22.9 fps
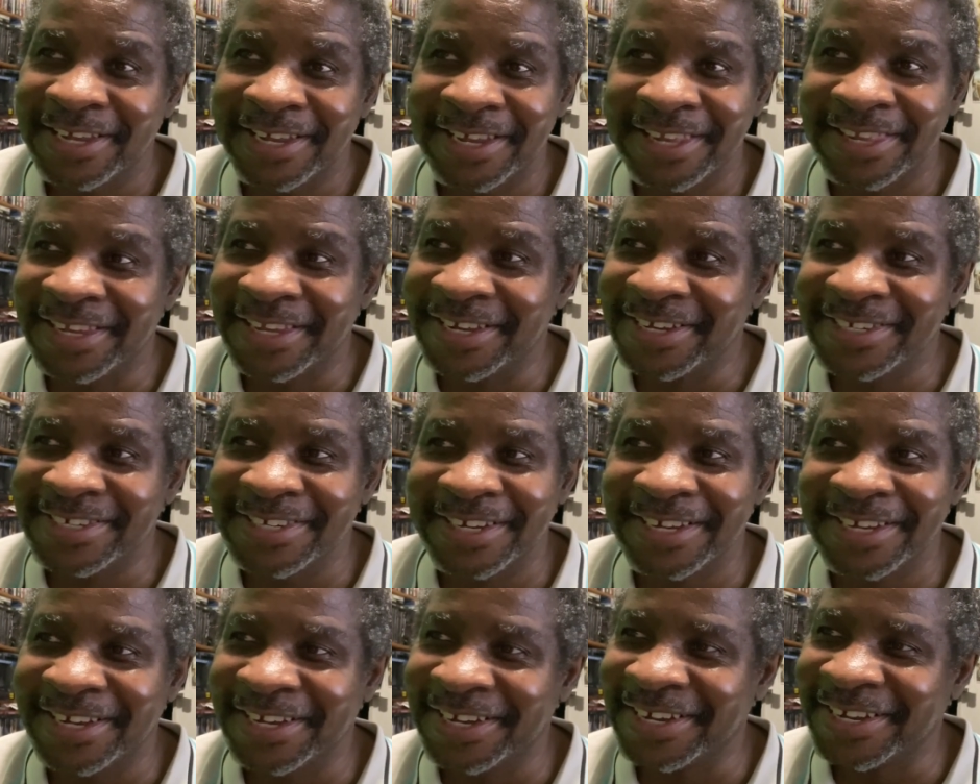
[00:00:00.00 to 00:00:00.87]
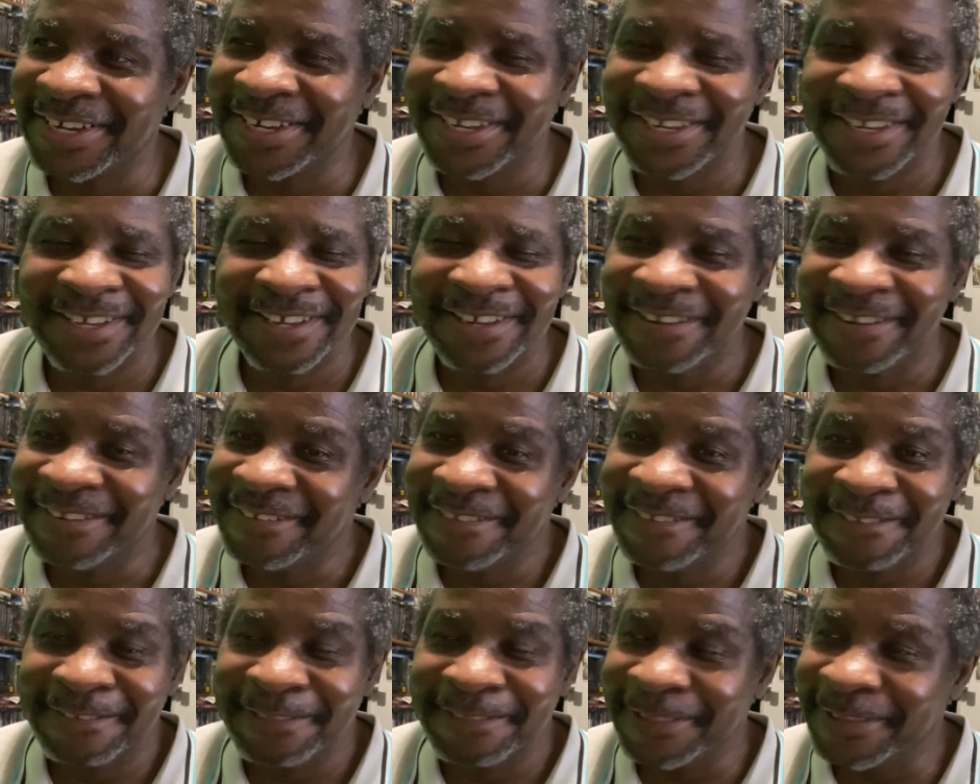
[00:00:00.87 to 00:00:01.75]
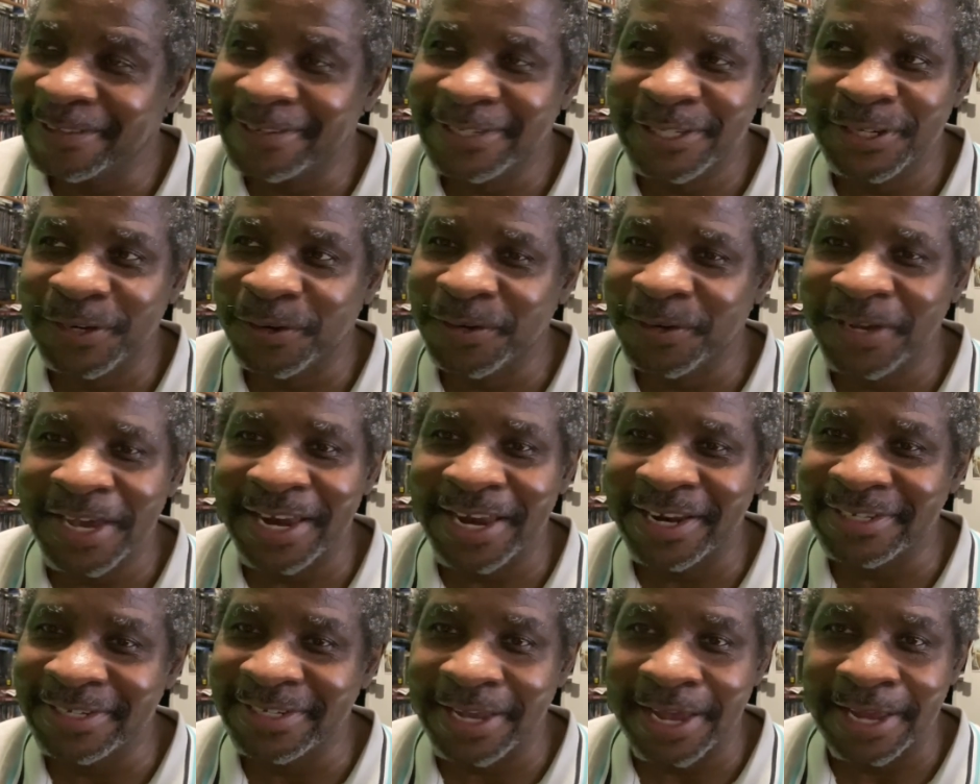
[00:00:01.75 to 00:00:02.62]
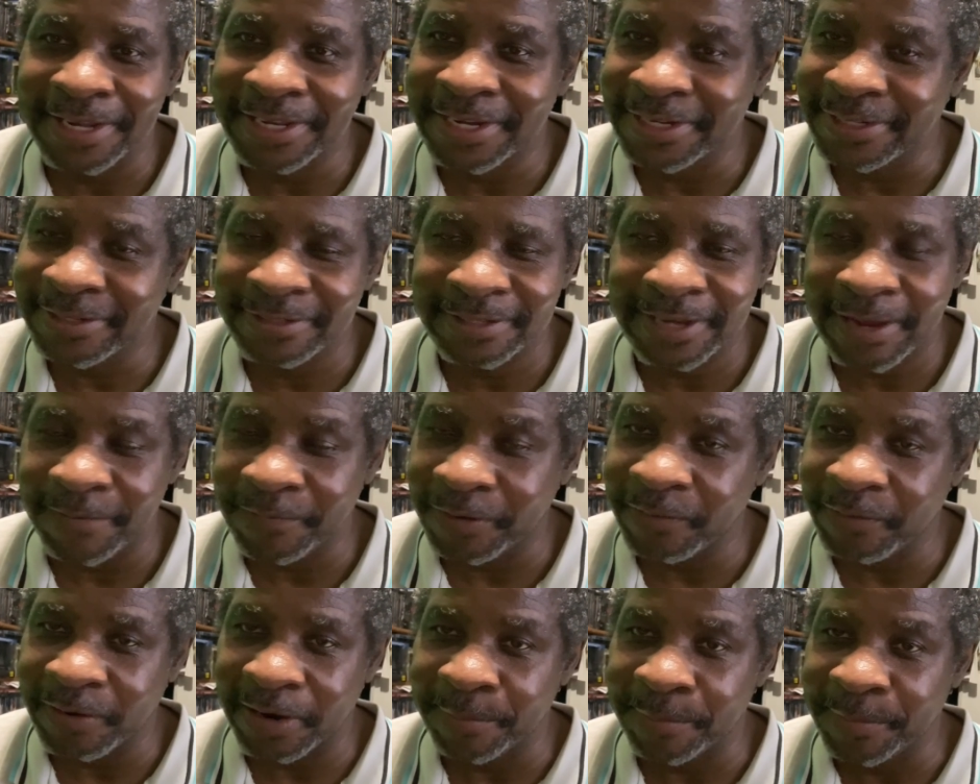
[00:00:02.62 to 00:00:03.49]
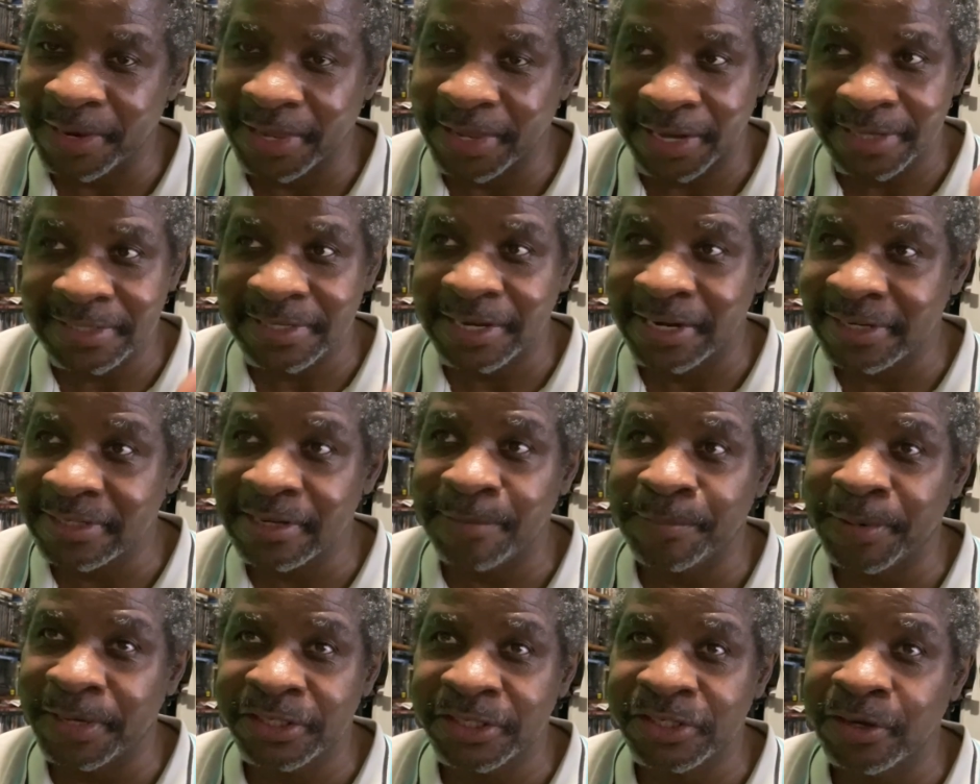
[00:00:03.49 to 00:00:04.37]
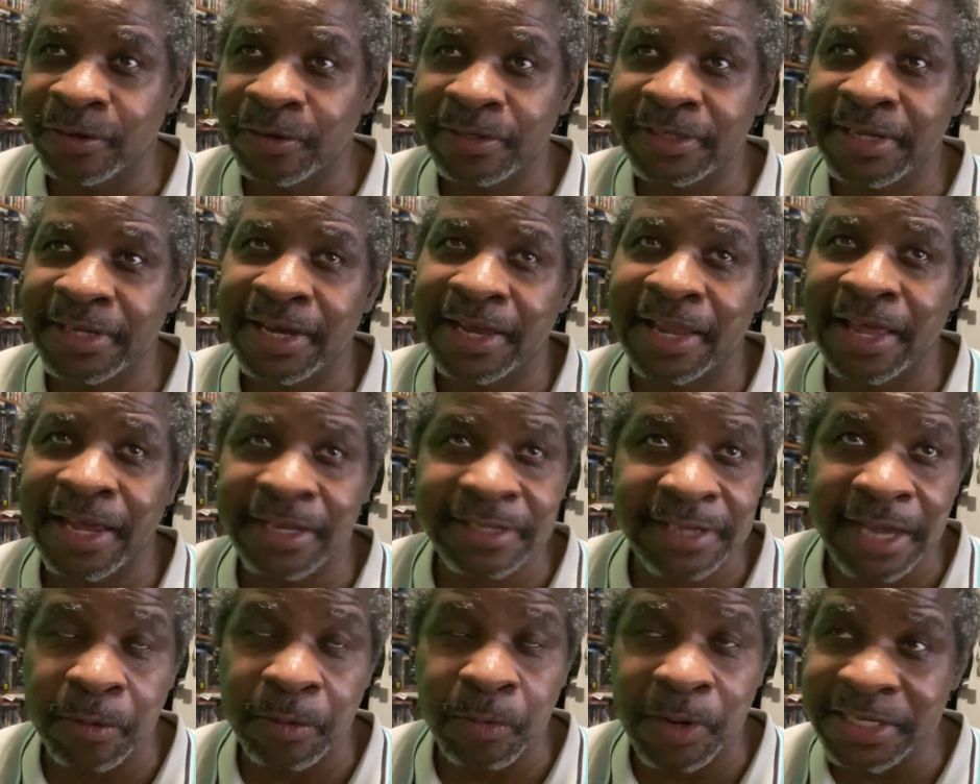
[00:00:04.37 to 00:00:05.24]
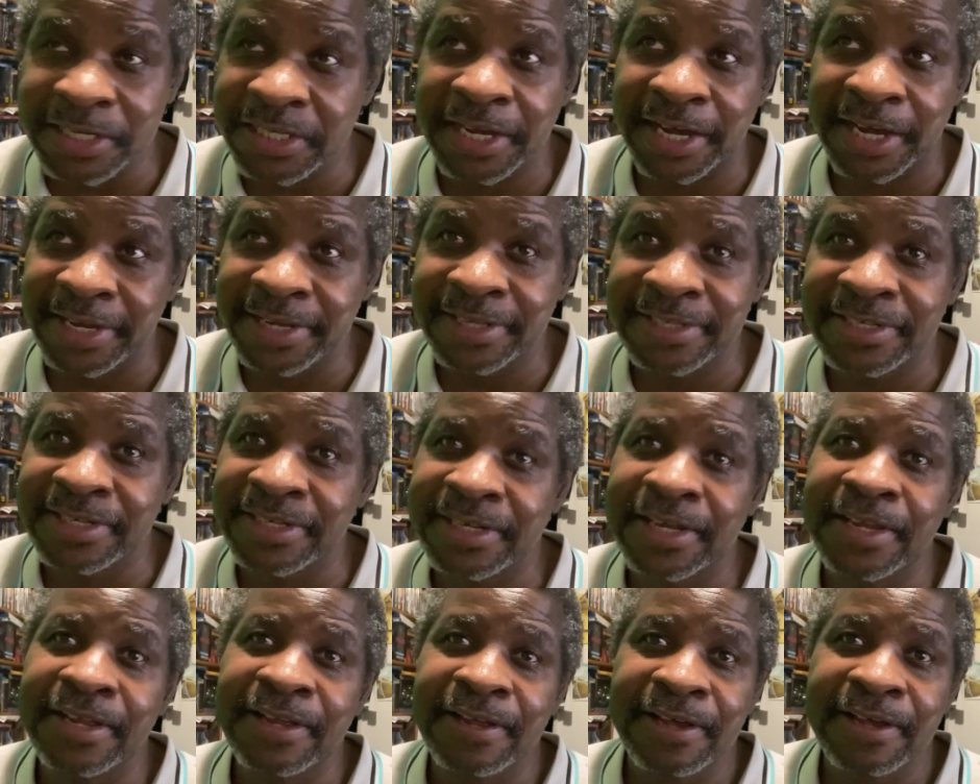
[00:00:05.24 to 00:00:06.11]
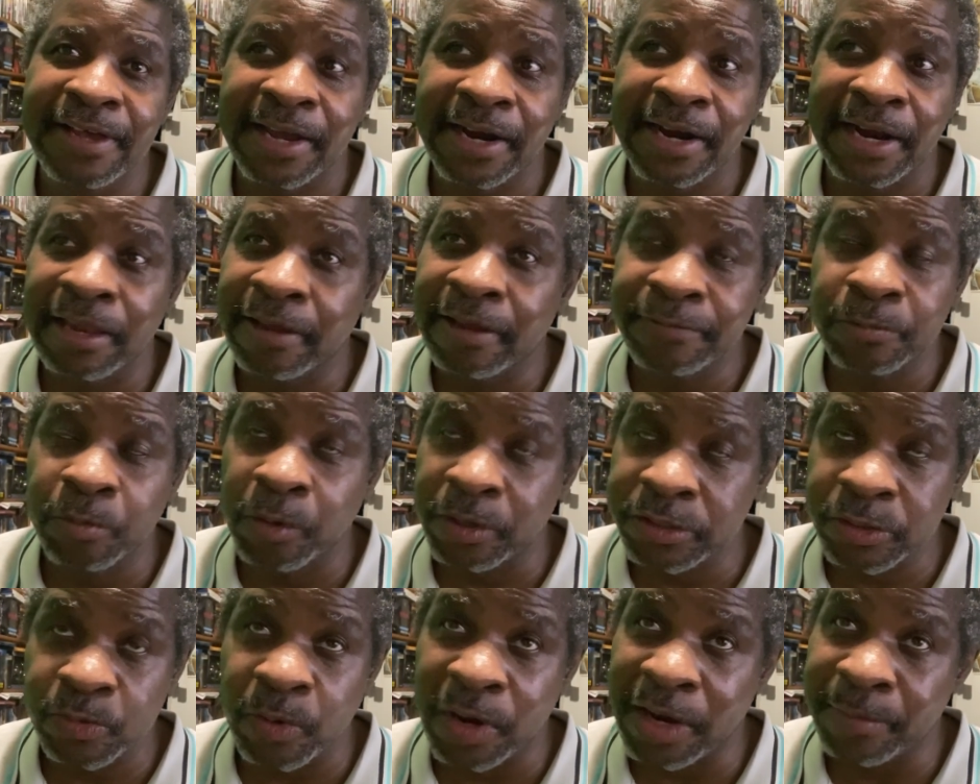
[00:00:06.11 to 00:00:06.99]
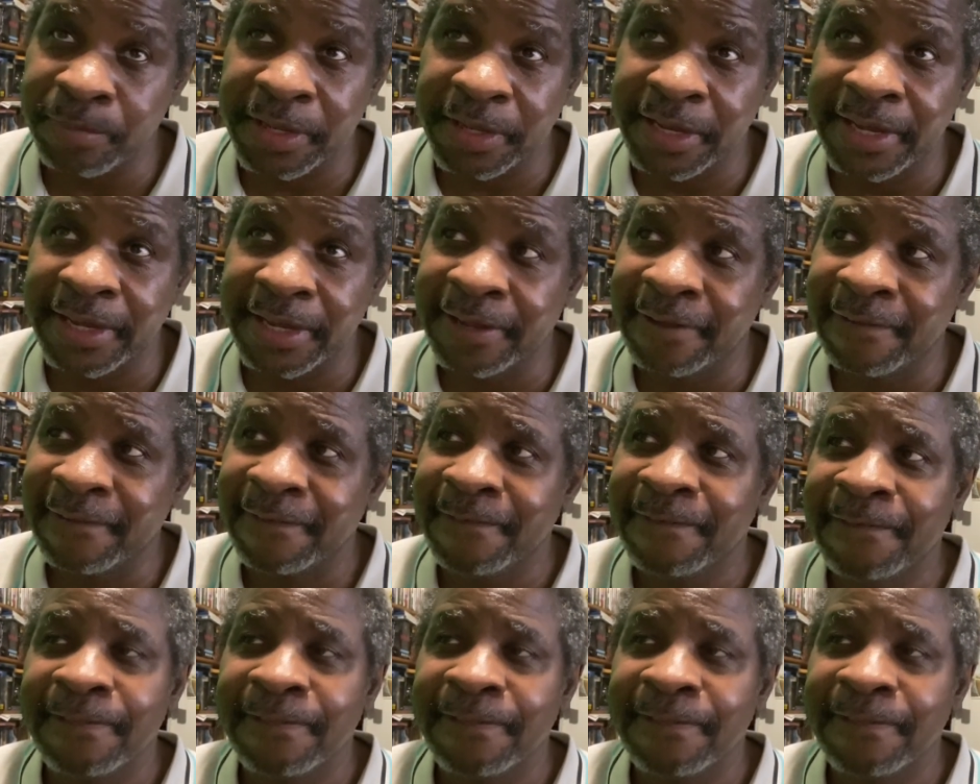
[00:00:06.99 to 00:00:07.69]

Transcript: in this show. You gotta see, I just definitely recommend. Like I said, it's the best show on Titans. Like I said, I watched Titans and I loved Swamp Thing.